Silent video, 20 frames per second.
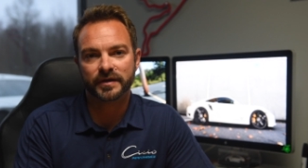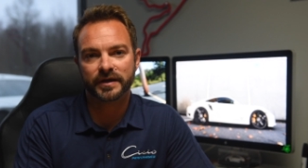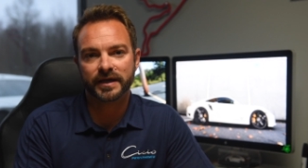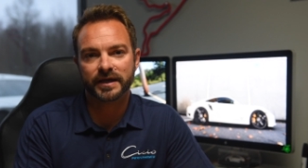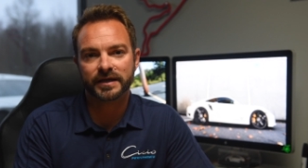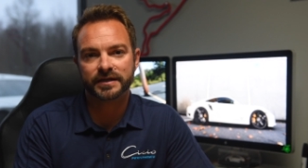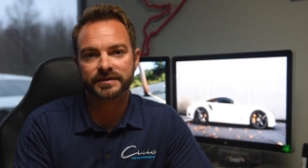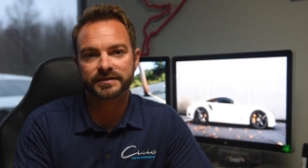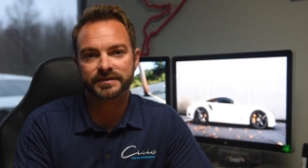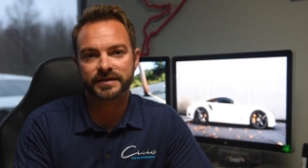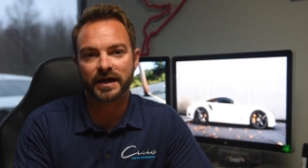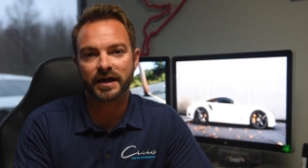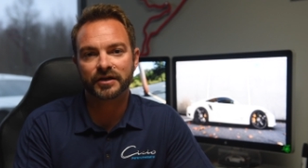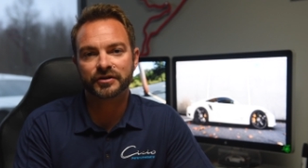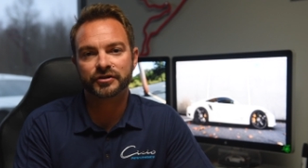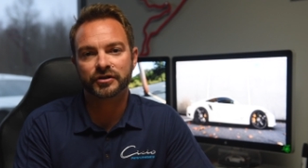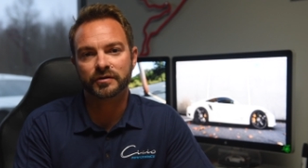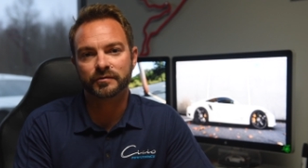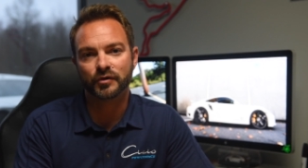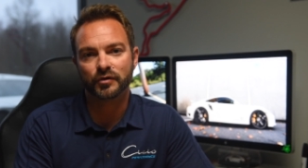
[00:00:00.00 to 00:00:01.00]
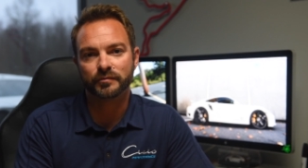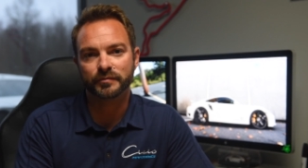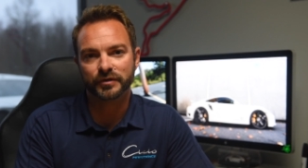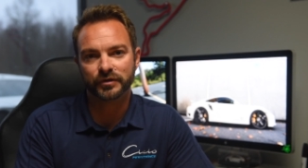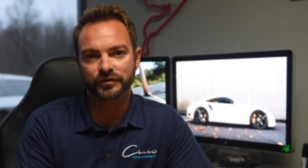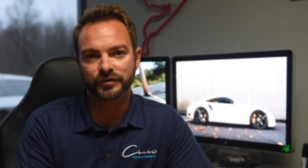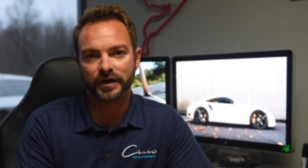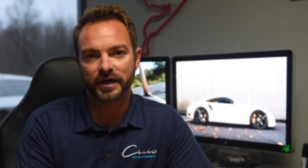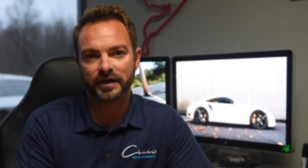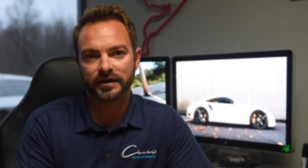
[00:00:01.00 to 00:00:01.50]
a stock turbo
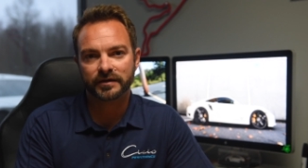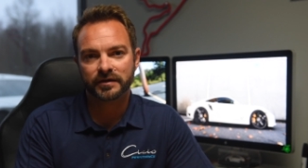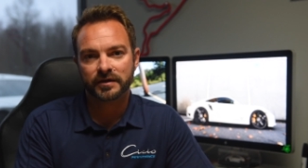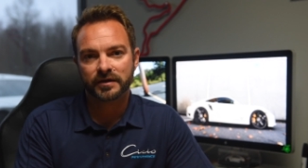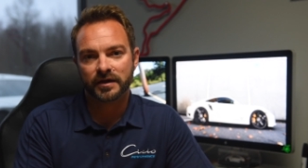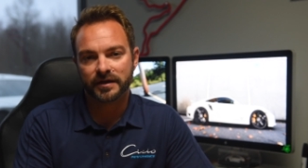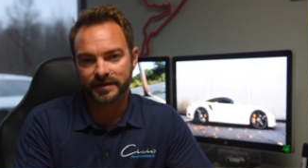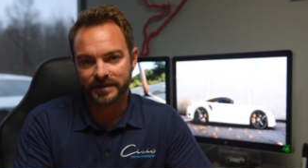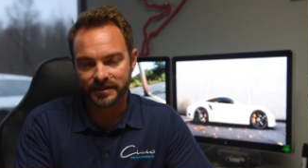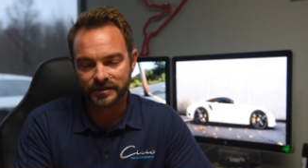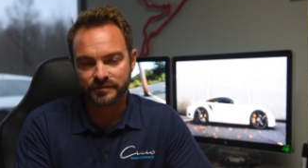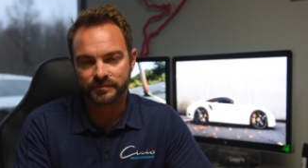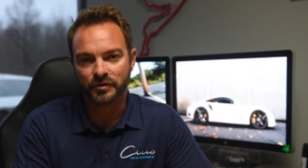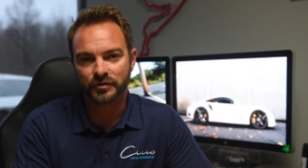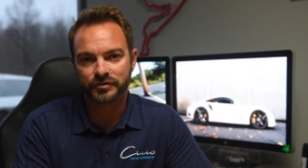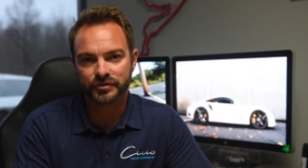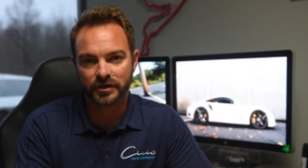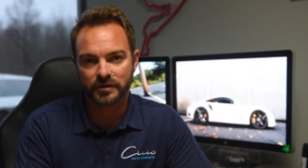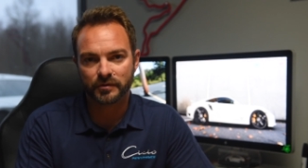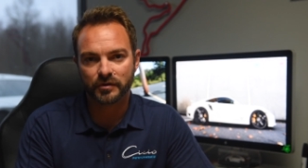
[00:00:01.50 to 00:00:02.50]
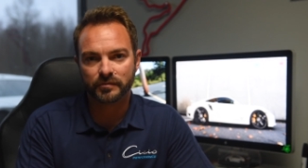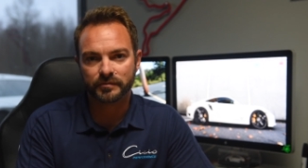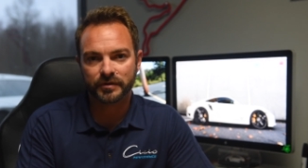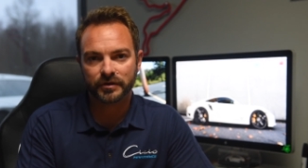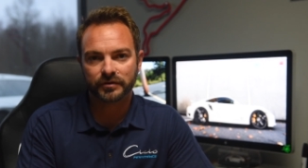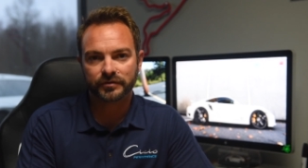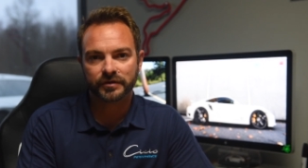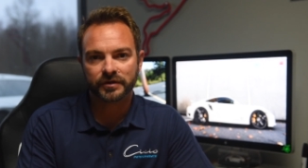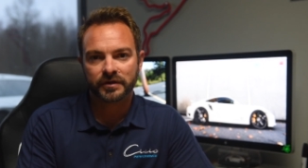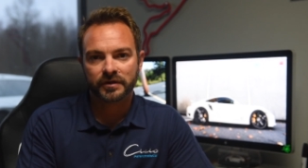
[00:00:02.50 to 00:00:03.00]
build on, a Nismo turbo
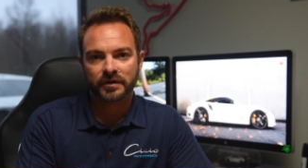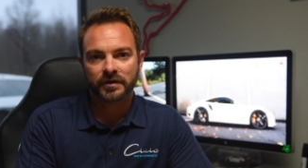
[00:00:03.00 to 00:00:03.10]
build,